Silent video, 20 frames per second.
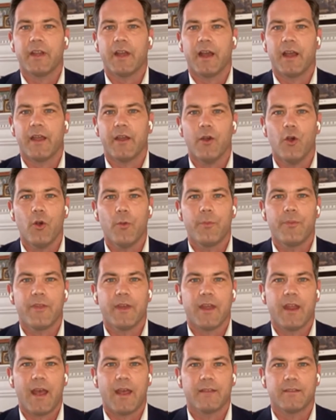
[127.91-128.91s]
I hope
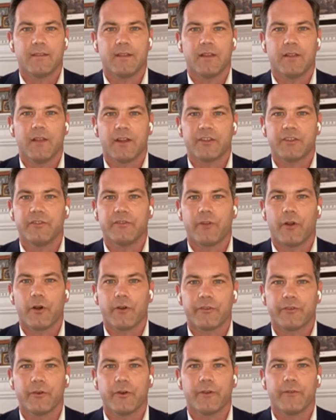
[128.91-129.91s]
that as the elections are
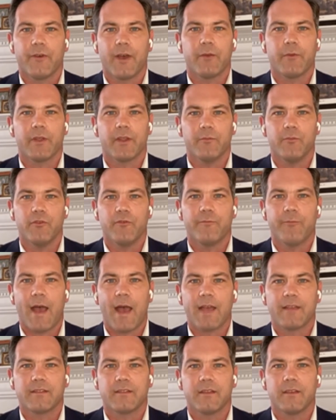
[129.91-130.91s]
certified, we can move
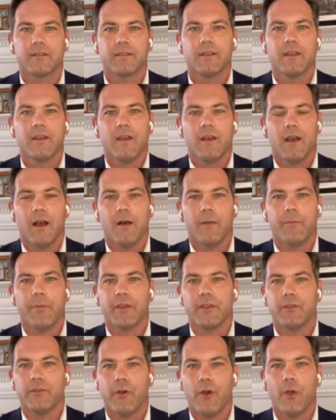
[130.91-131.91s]
past this, but
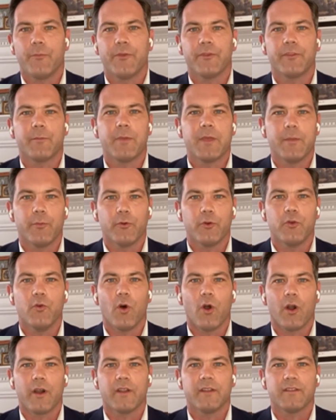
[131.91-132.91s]
you'd hope that the people who
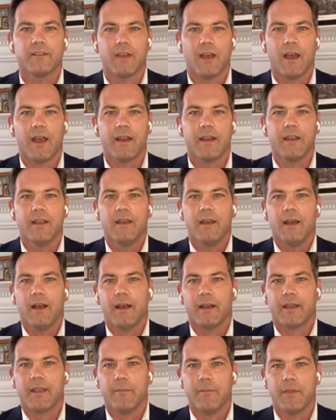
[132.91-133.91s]
are inside
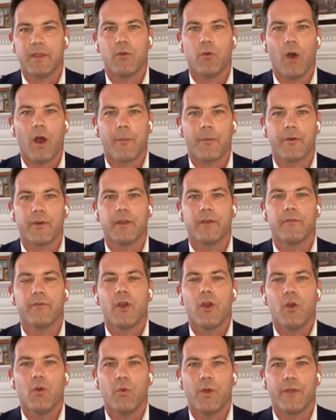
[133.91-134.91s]
can be cooperative
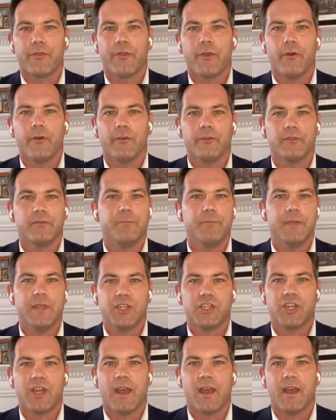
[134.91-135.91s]
with those
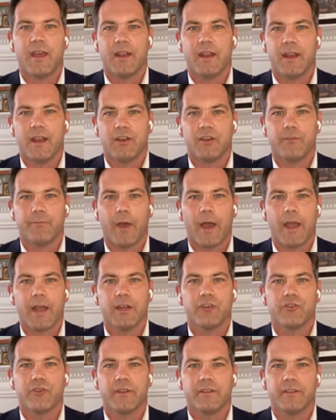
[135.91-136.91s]
beachhead and Biden
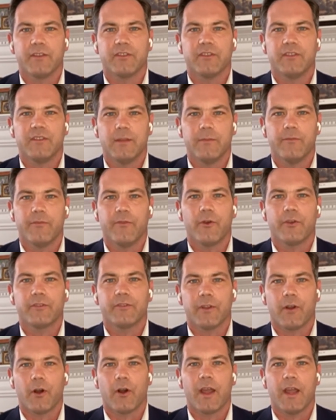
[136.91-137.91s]
transition team folks
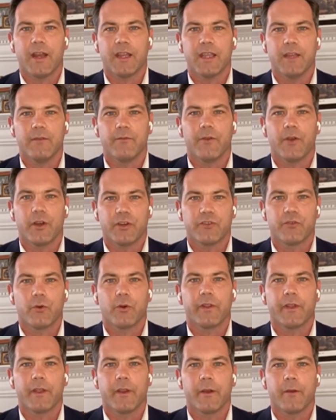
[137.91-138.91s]
that are heading in very
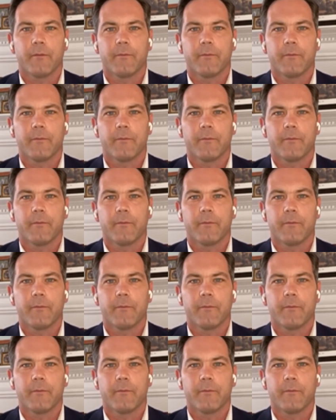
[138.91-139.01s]
shortly here.